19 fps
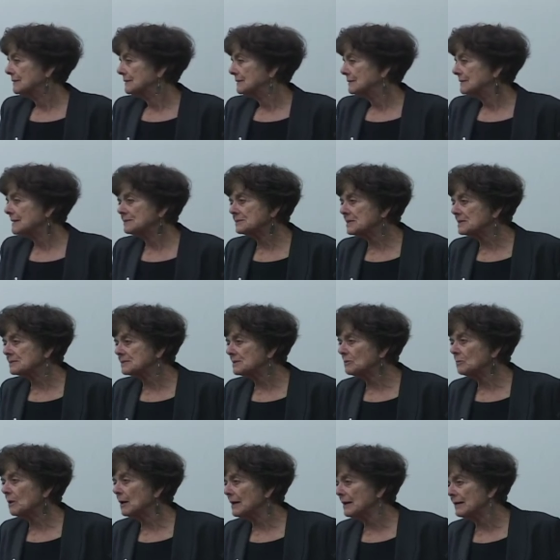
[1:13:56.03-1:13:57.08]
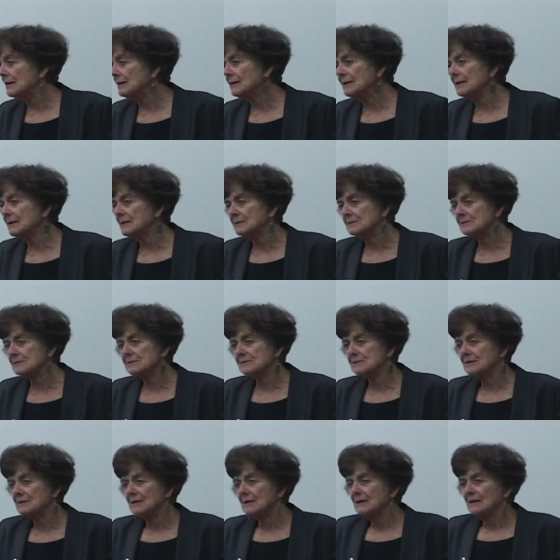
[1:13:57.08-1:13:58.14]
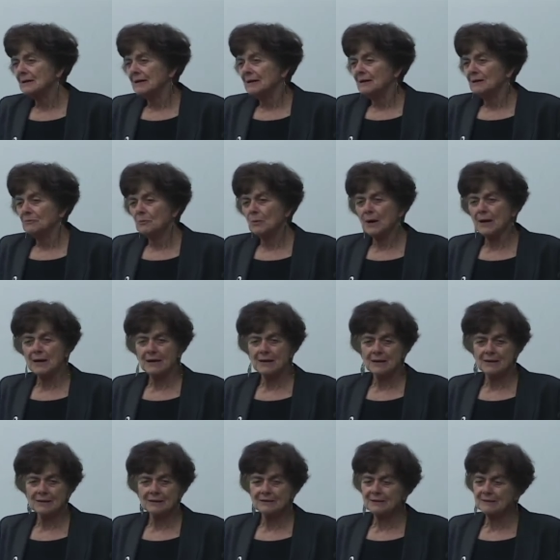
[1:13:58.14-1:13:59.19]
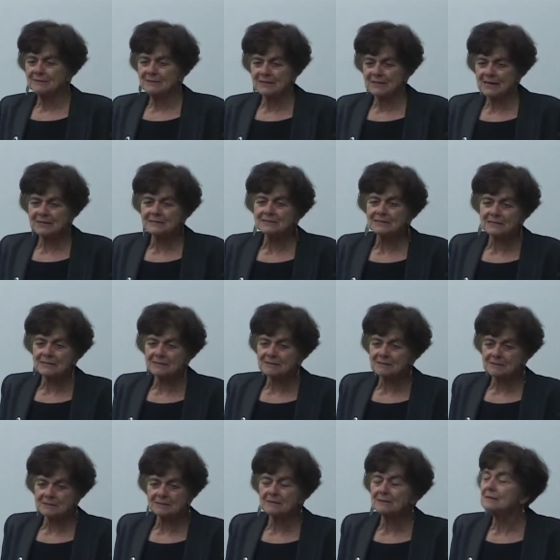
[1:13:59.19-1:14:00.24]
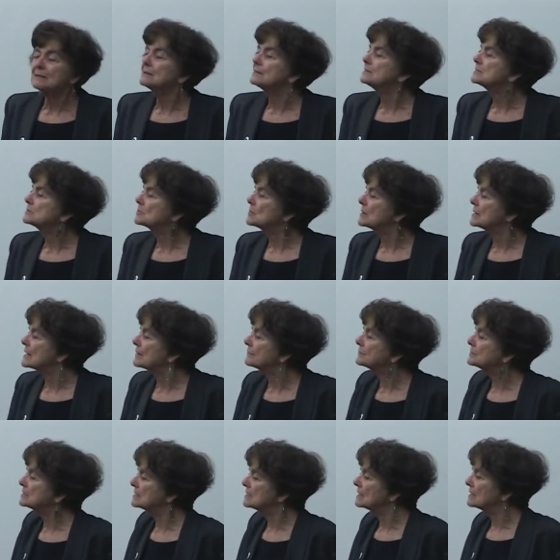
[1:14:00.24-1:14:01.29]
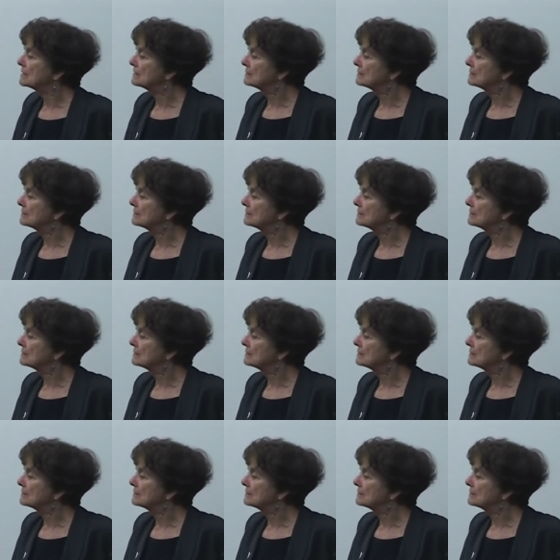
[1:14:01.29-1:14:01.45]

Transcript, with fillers: That's just the way it is. When in the 1930s, when FDR